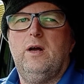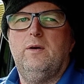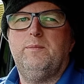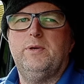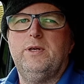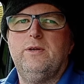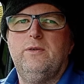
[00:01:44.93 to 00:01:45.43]
I've
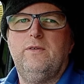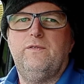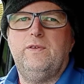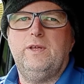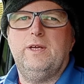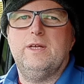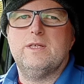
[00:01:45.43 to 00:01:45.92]
been doing it
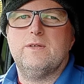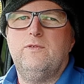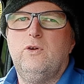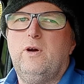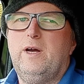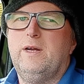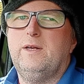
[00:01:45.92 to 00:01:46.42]
for years. I've
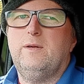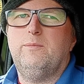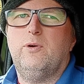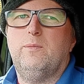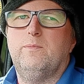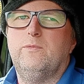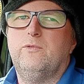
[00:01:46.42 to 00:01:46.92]
not had any
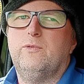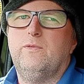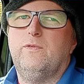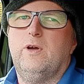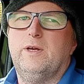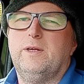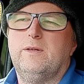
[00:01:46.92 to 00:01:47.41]
problems with
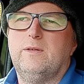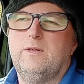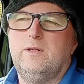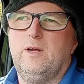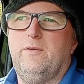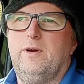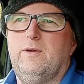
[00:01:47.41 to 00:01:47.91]
like
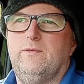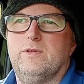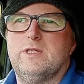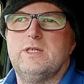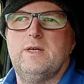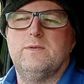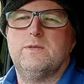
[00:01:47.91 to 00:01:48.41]
going over the
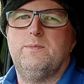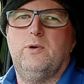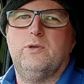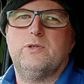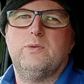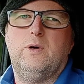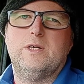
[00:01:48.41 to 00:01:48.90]
same spot
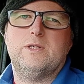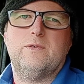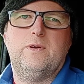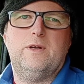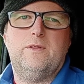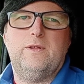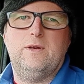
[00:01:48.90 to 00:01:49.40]
twice or
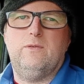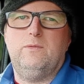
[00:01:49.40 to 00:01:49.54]
anything,